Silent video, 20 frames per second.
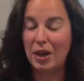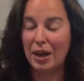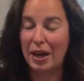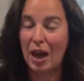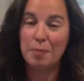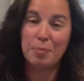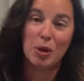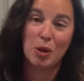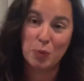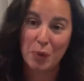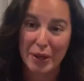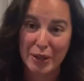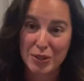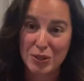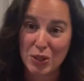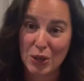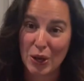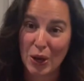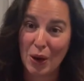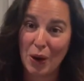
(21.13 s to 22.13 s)
A couple of
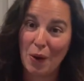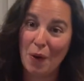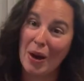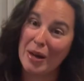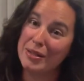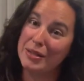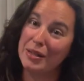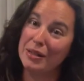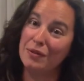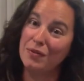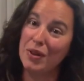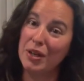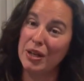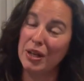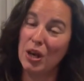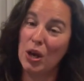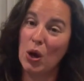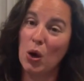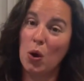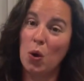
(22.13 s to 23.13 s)
weeks ago, I did a
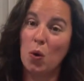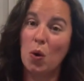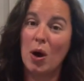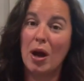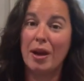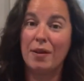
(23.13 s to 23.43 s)
video.